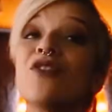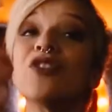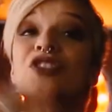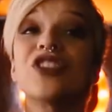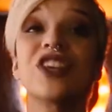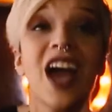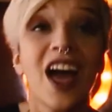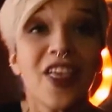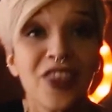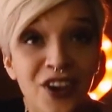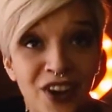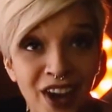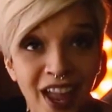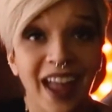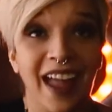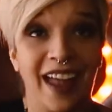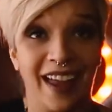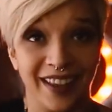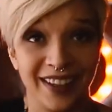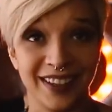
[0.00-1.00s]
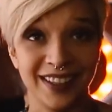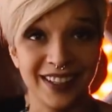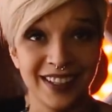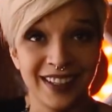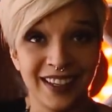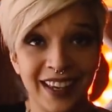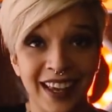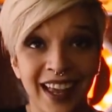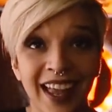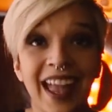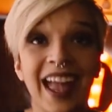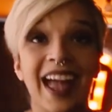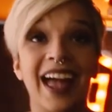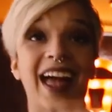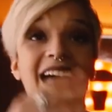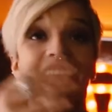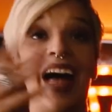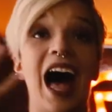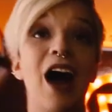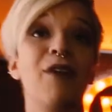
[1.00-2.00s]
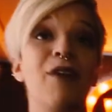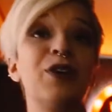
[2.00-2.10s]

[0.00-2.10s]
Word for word: on the other hand, uh,